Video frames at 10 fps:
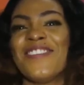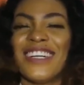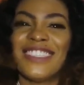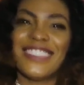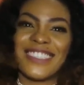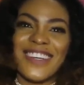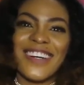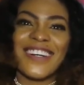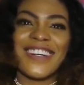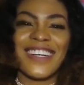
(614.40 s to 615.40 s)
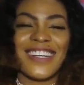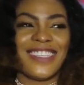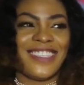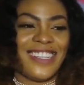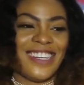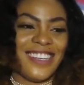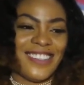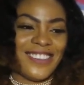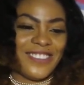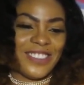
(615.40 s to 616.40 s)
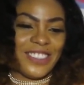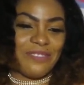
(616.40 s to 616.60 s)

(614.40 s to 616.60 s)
man tall. I love,